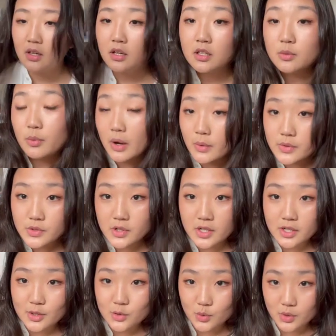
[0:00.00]
The brand was created
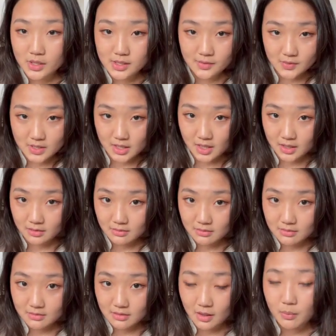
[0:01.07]
in 2017
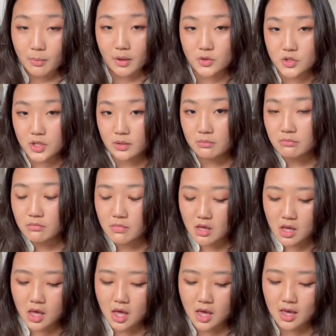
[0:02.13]
in Belgium,
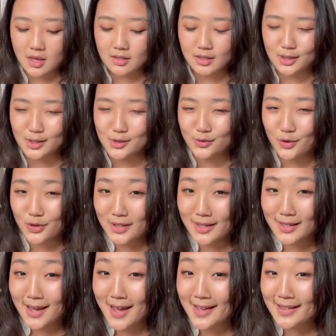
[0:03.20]
and it's for
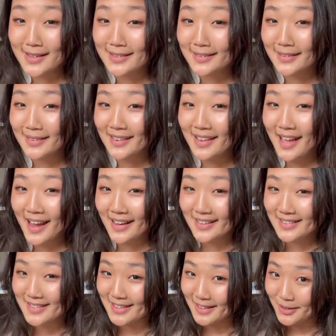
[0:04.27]
the
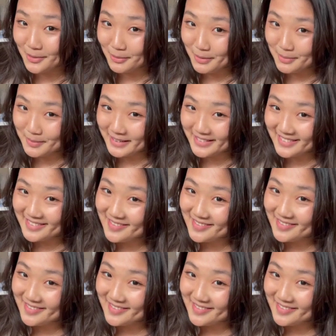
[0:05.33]
eclectic woman.